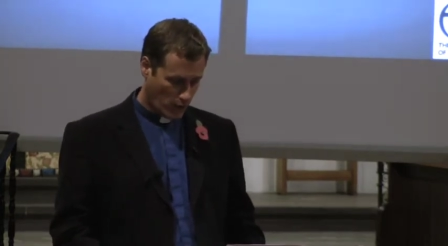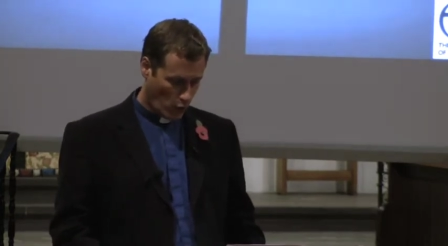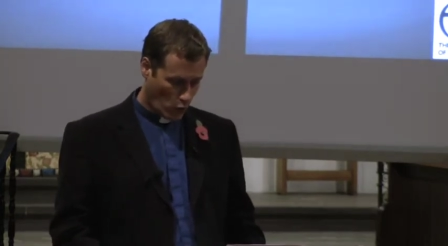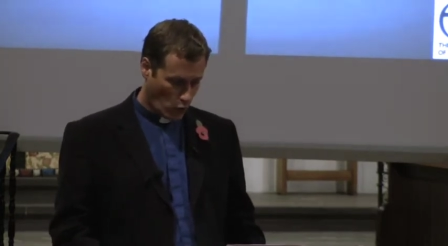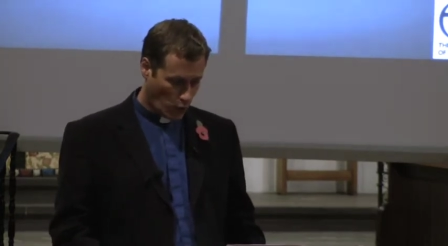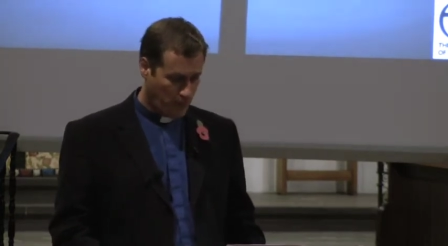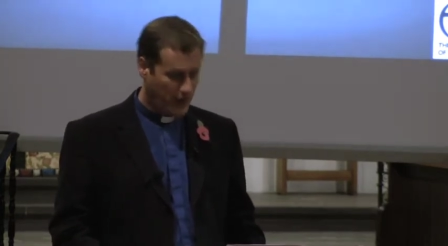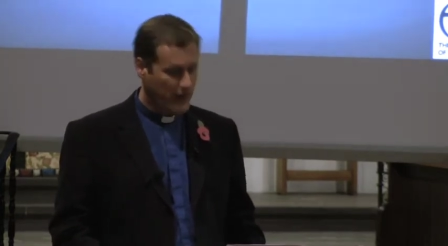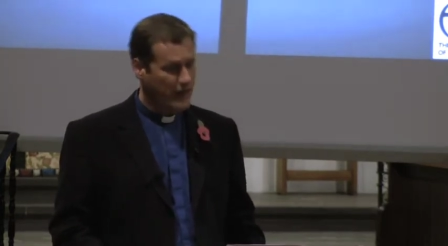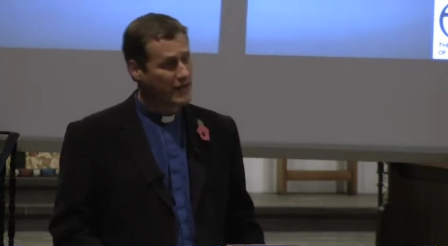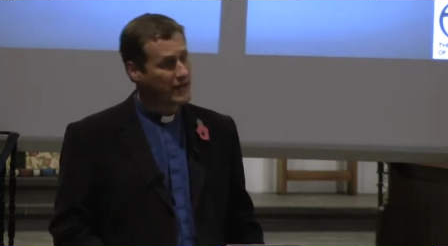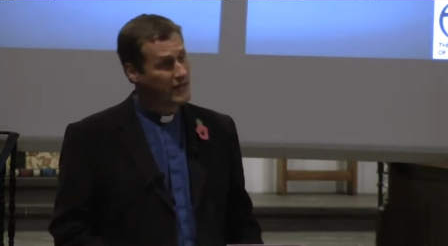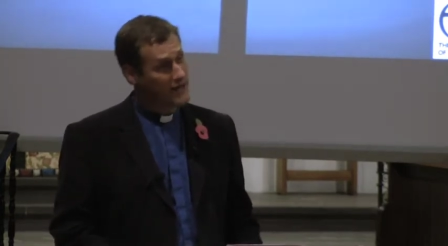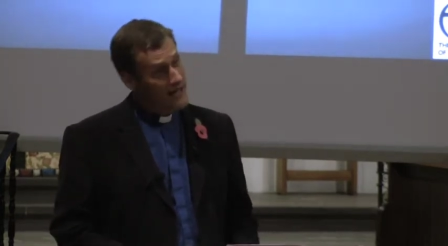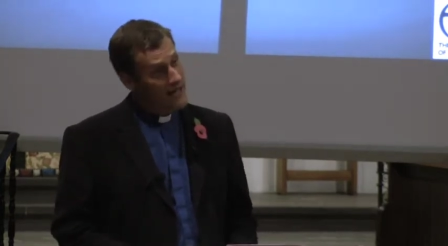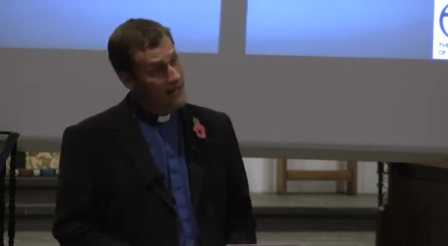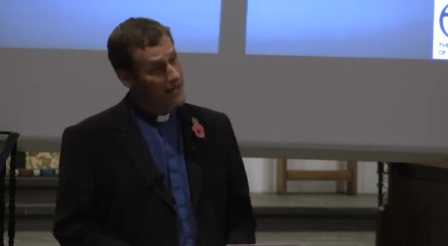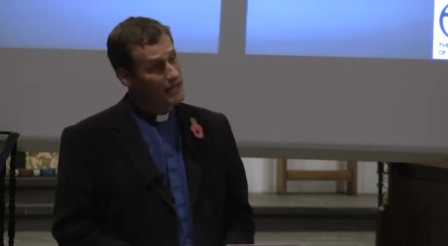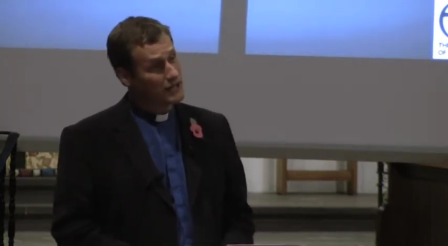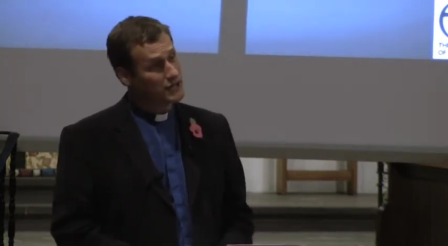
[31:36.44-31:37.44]
or being
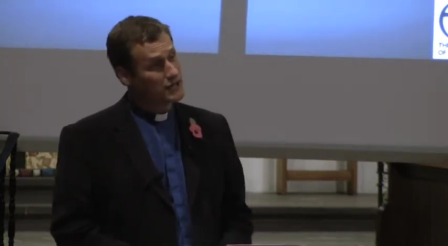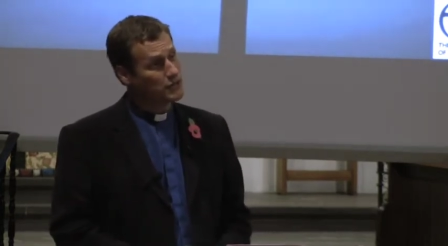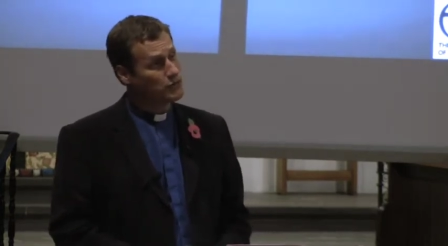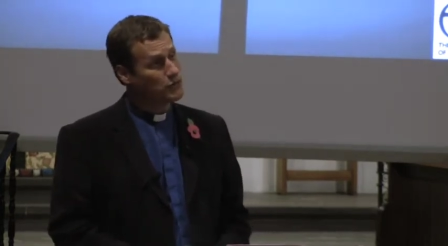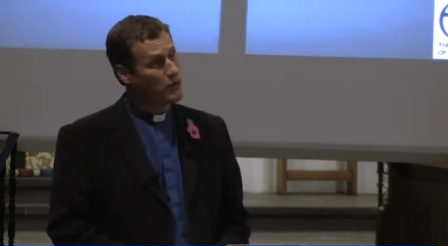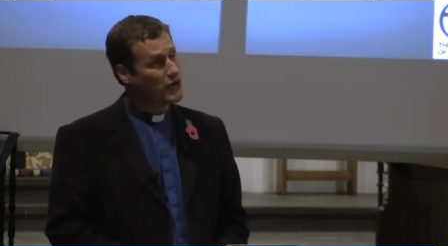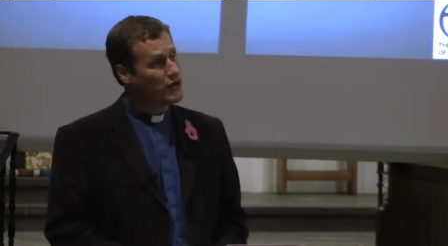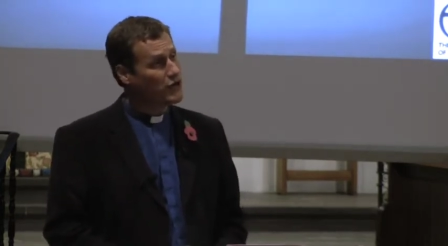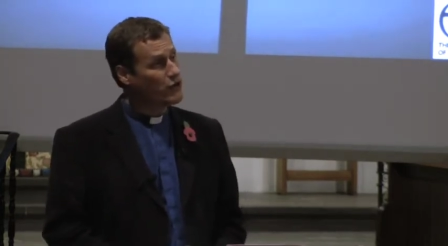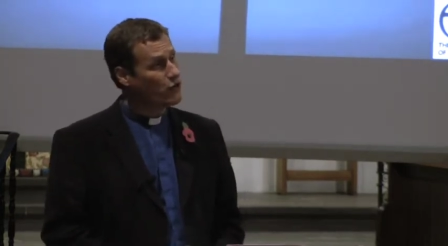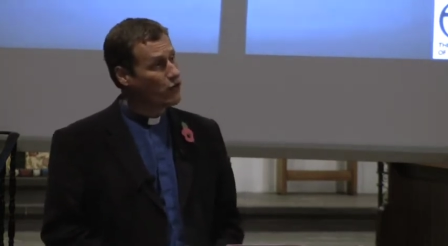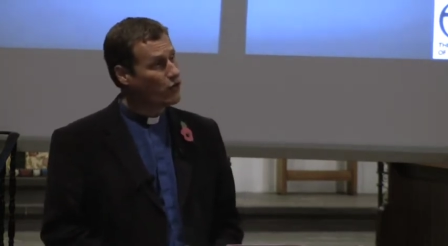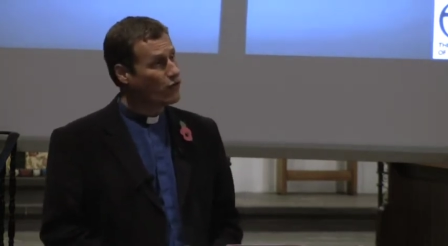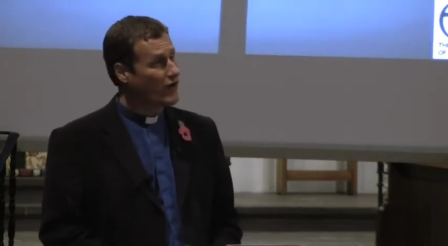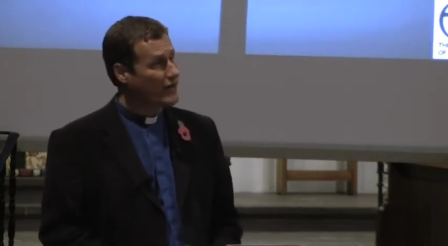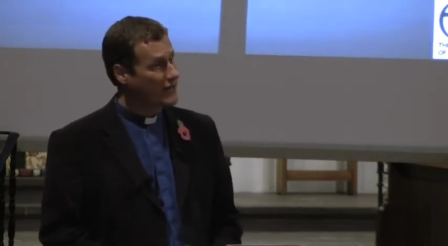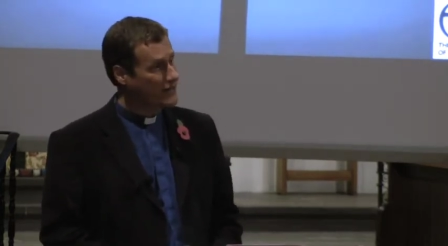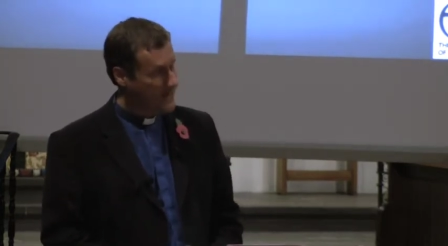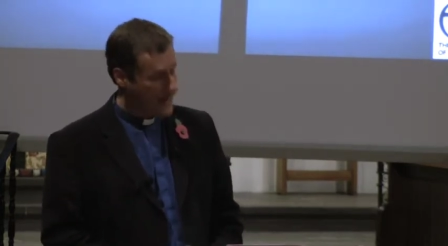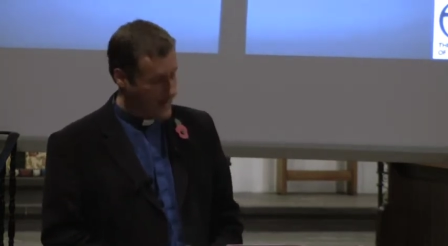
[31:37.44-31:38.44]
kicked when you're
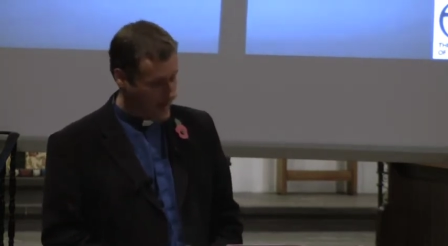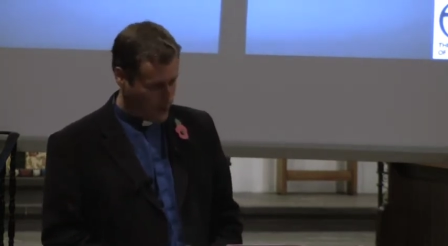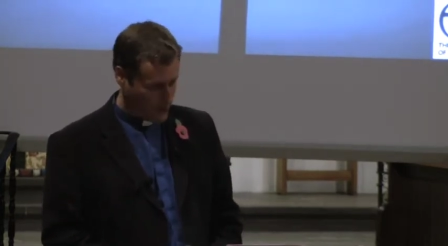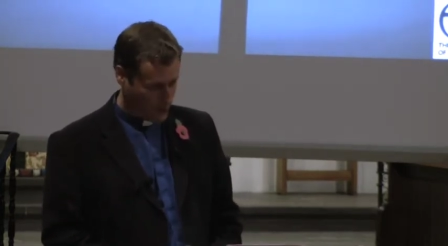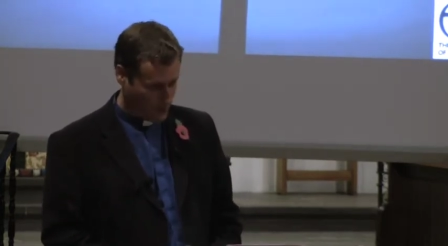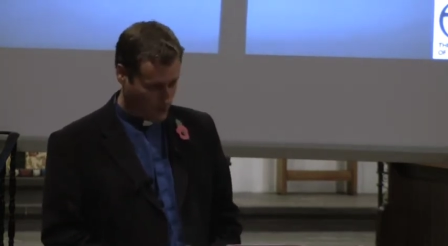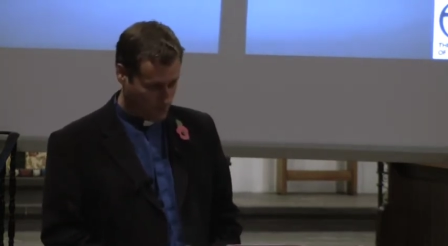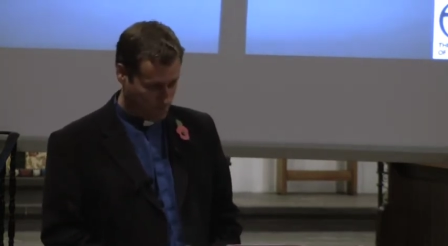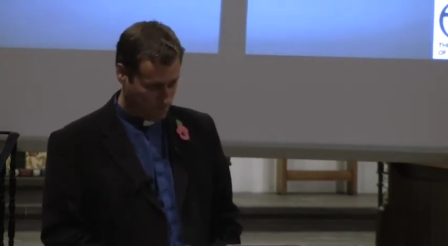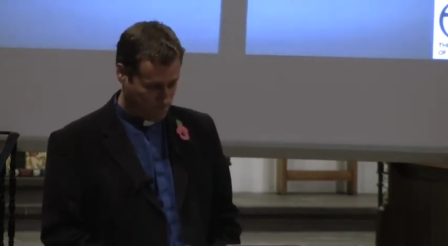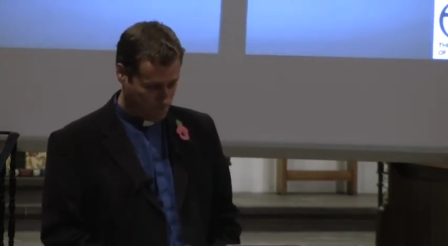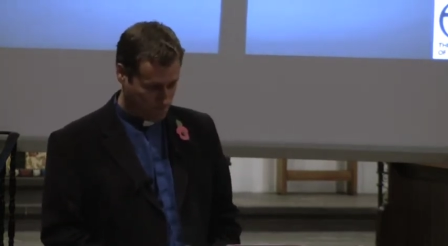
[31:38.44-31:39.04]
already down.